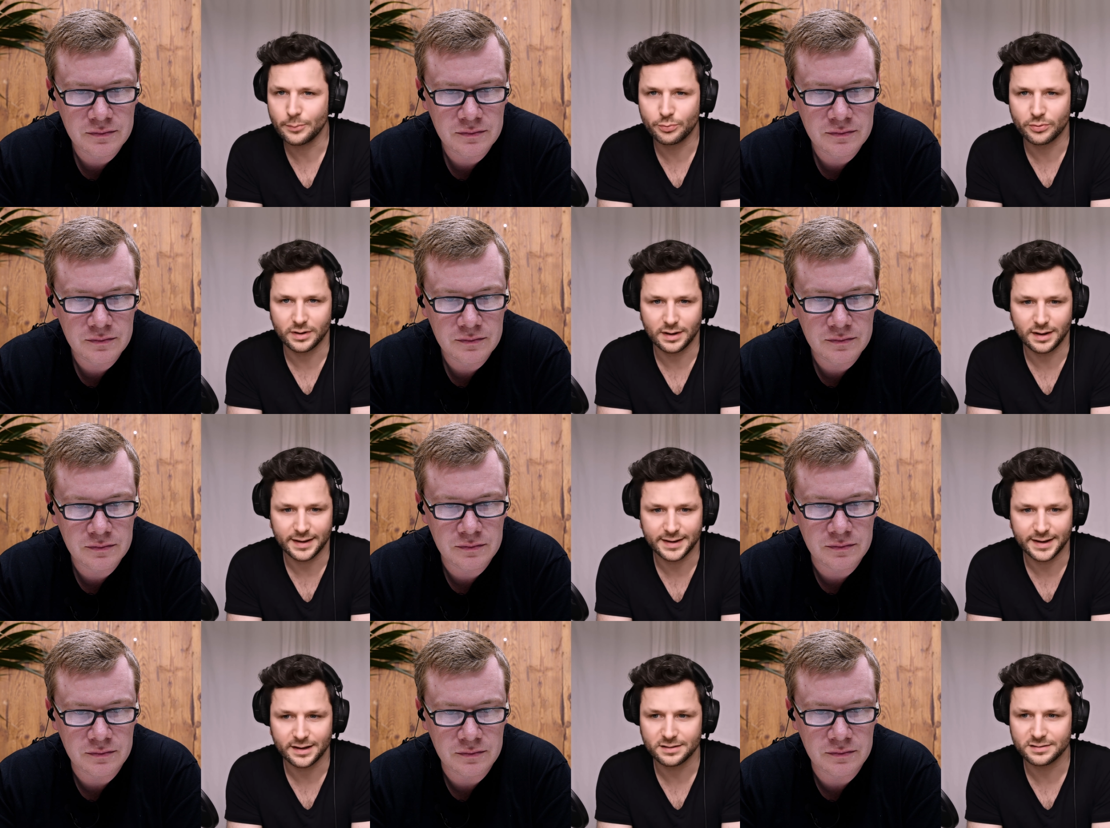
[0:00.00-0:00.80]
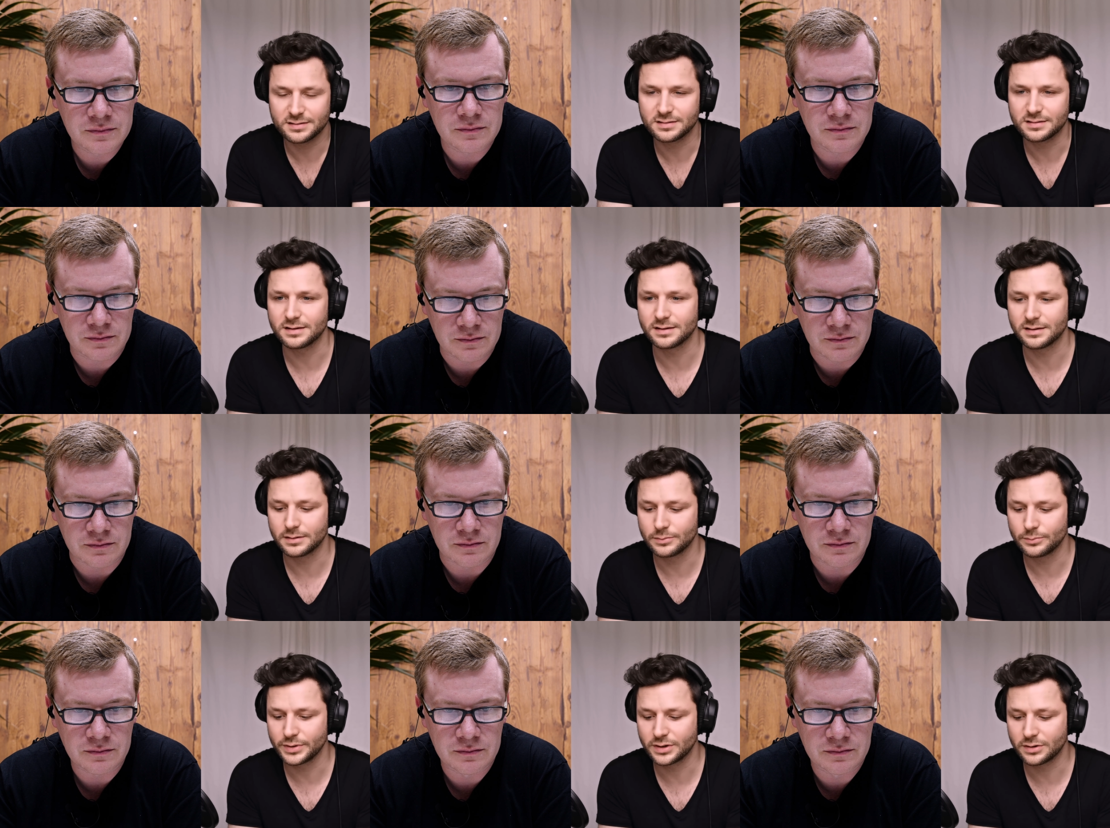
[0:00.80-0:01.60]
Speaker 1: April, I guess,
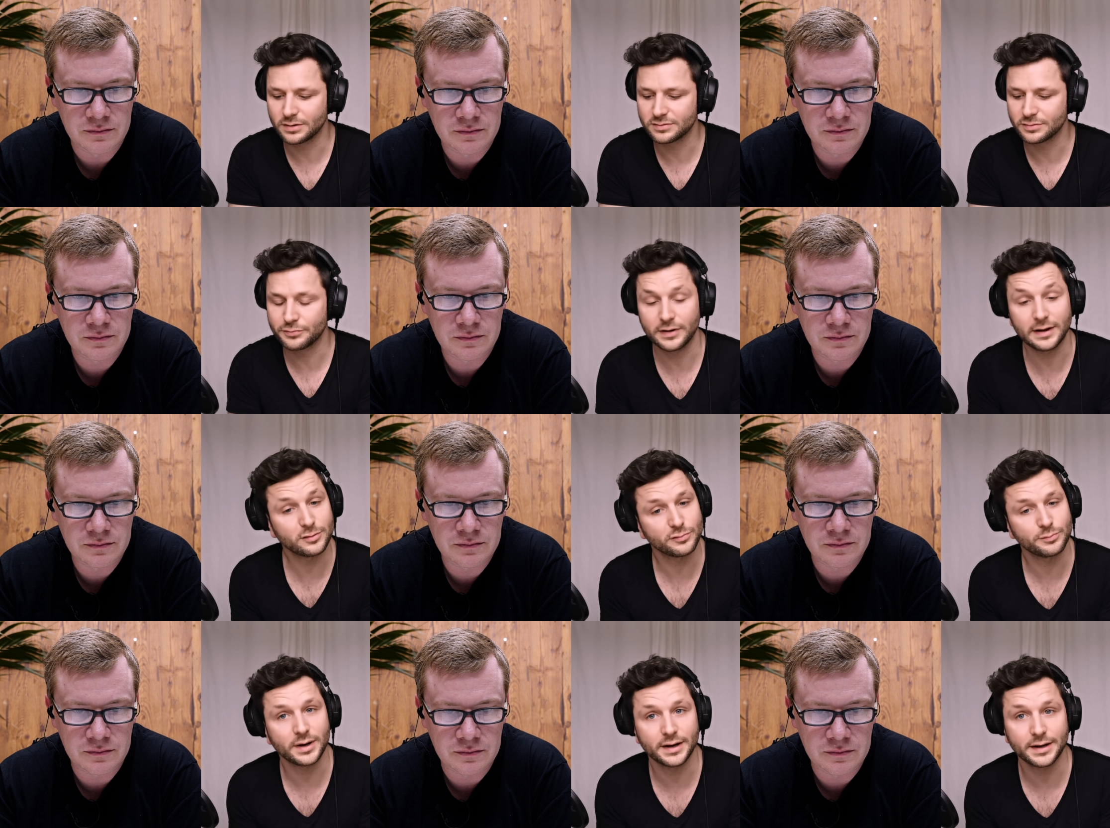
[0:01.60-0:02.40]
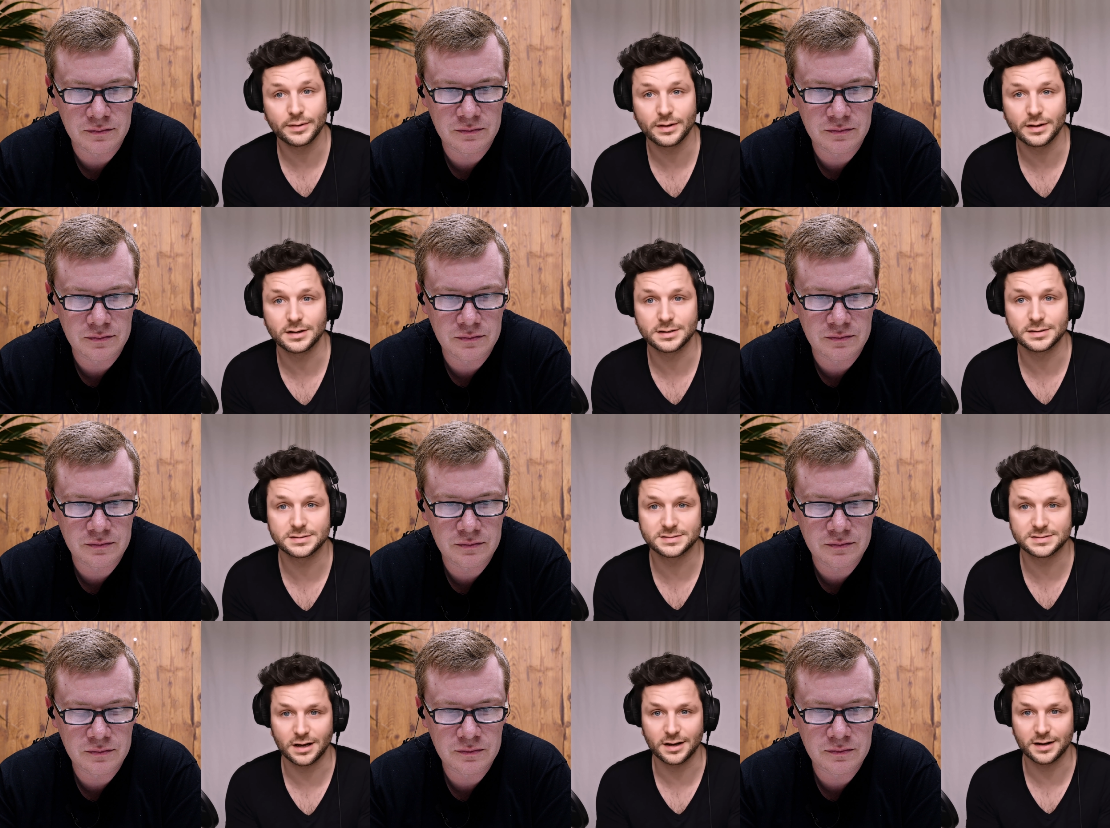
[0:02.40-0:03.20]
uh, mm because a friend of mine uh,
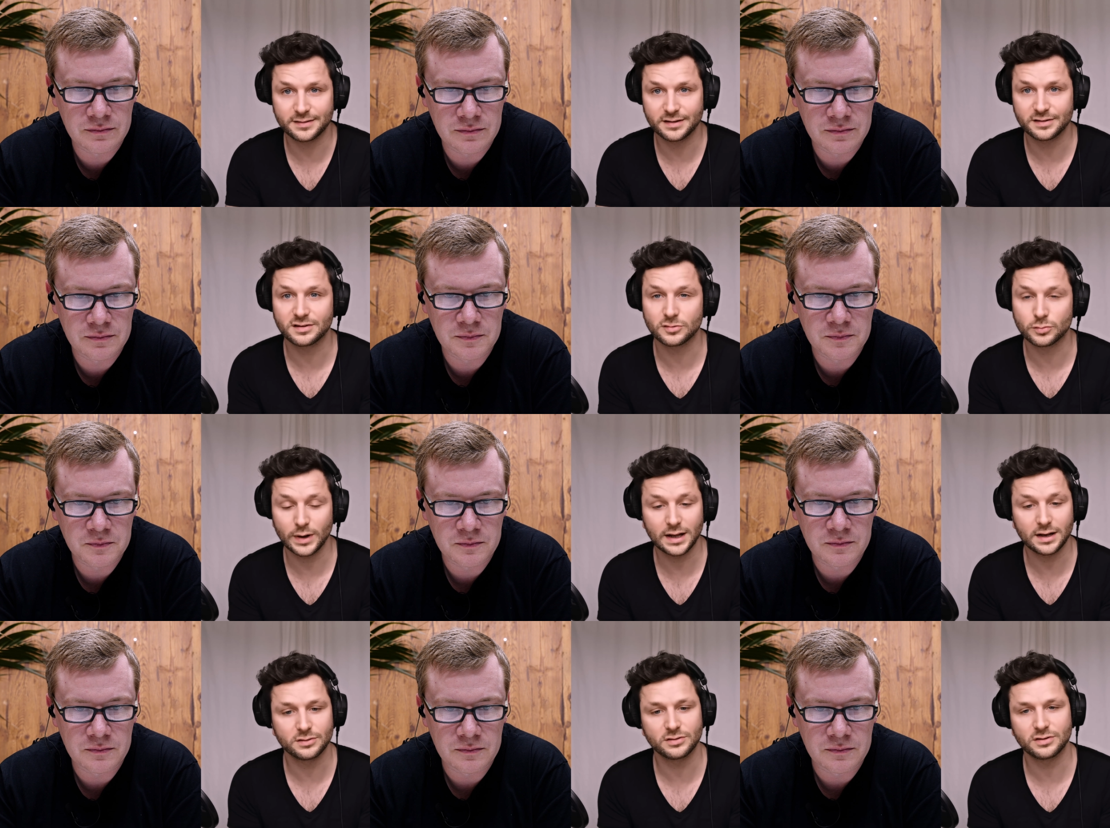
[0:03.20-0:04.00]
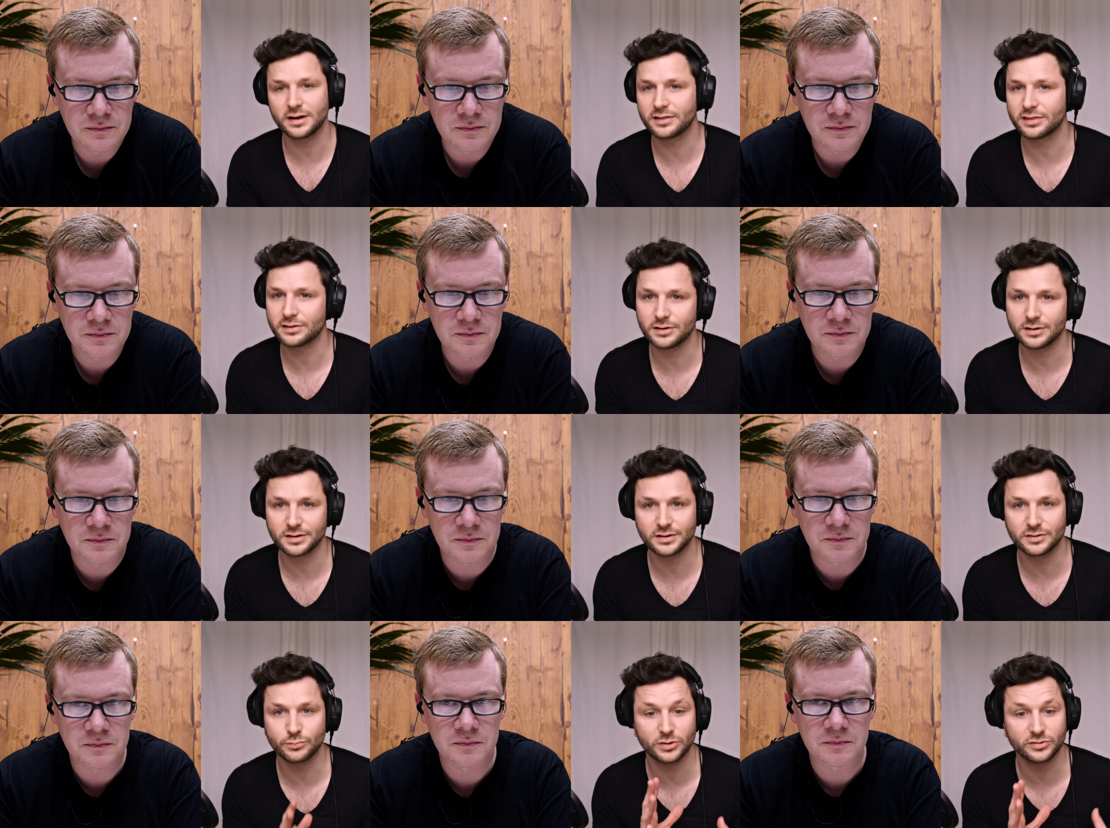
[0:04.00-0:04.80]
started this as well. And I thought
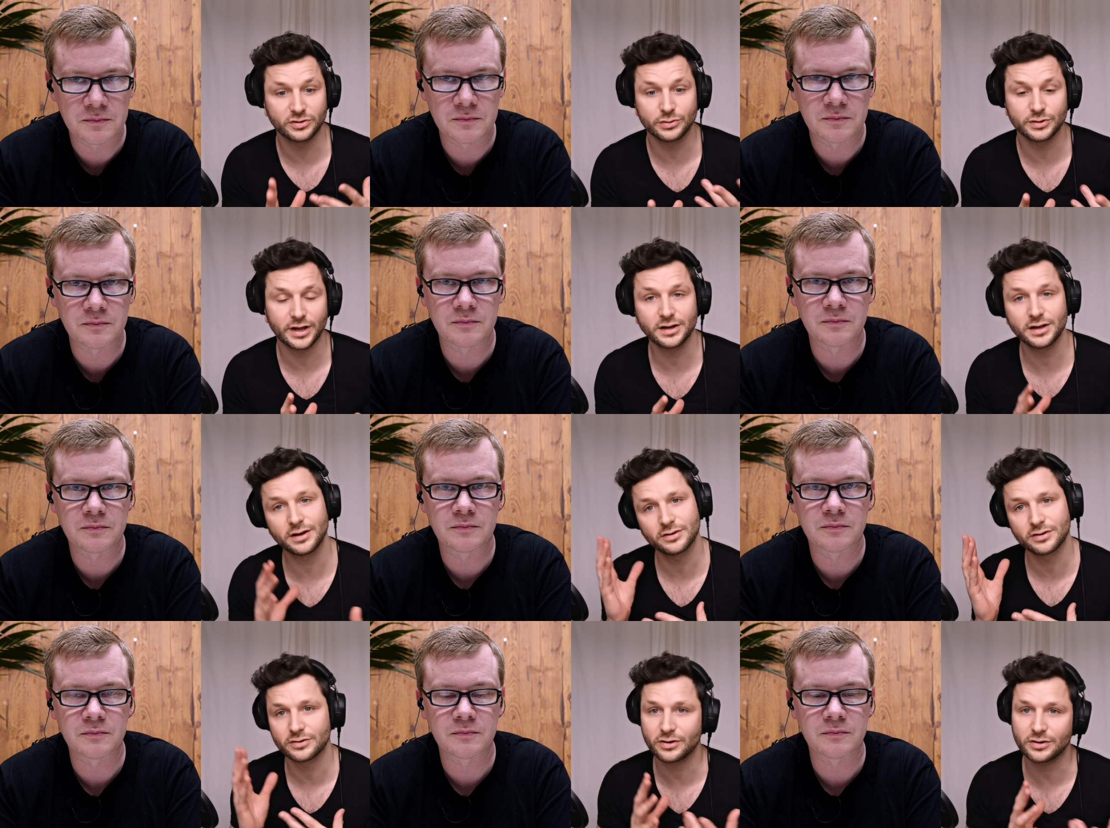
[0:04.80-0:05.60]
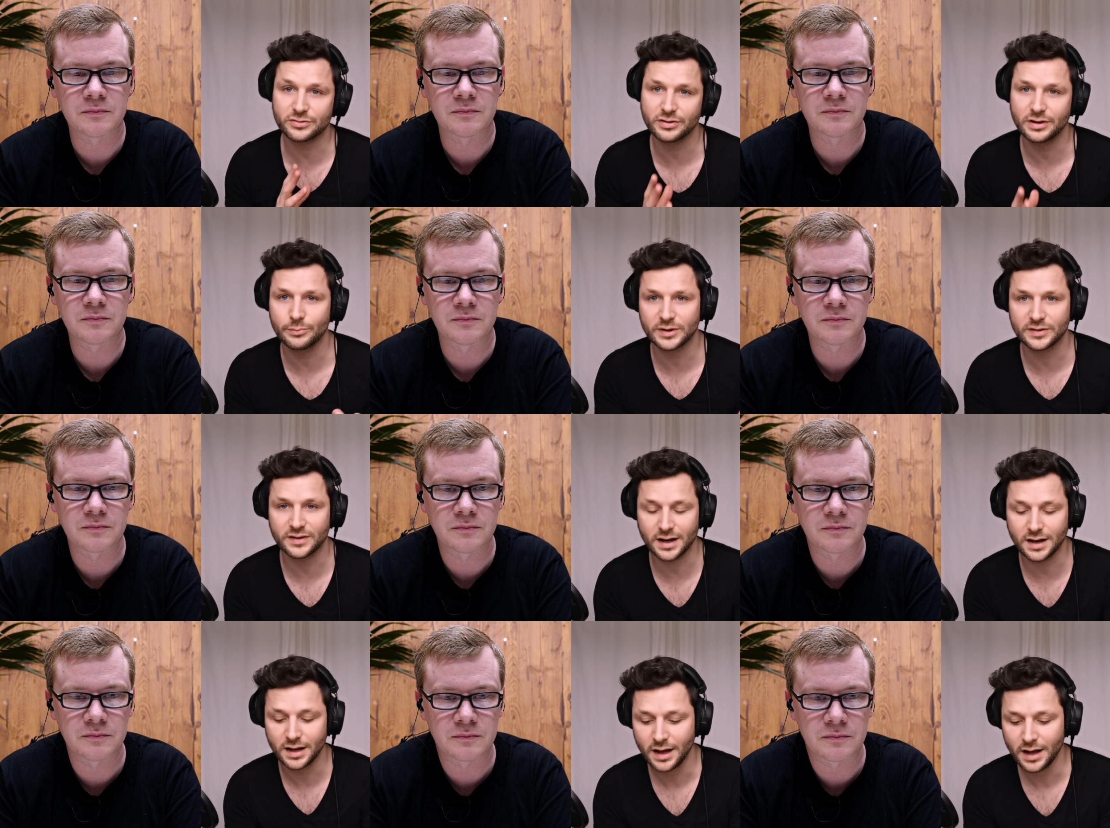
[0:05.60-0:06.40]
it was a good idea. And I talked to him and
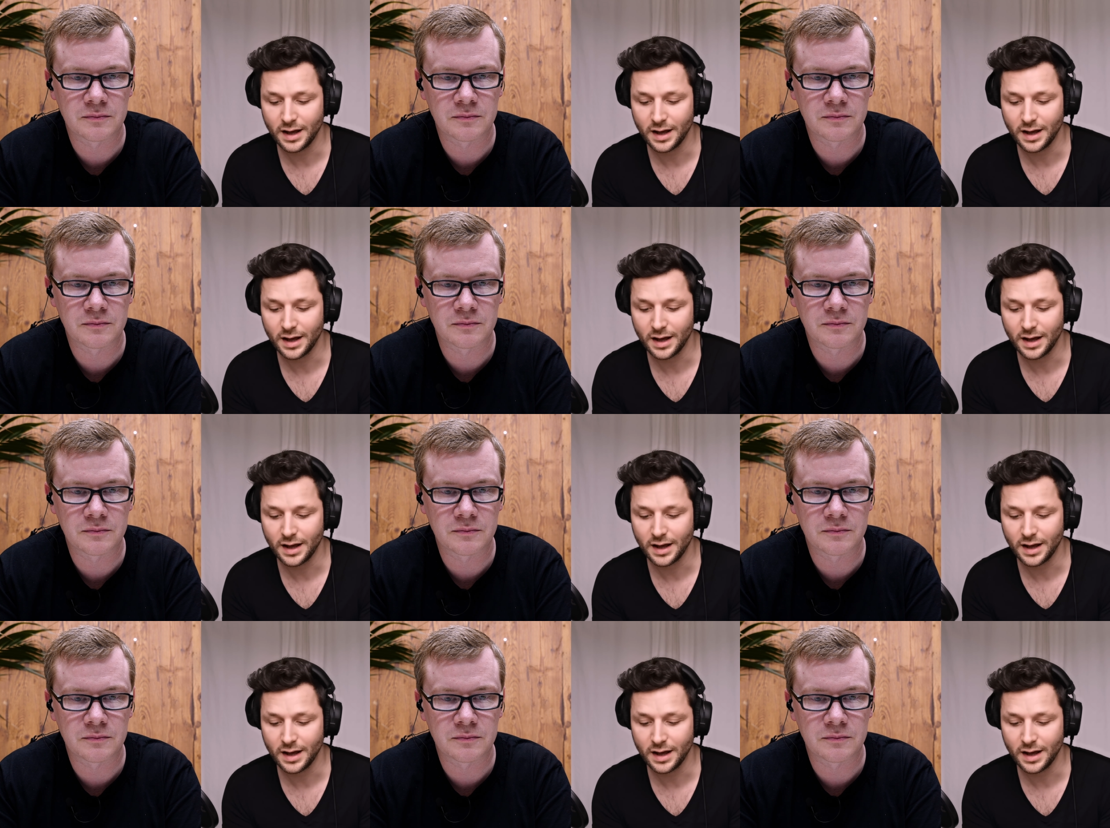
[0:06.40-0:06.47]
then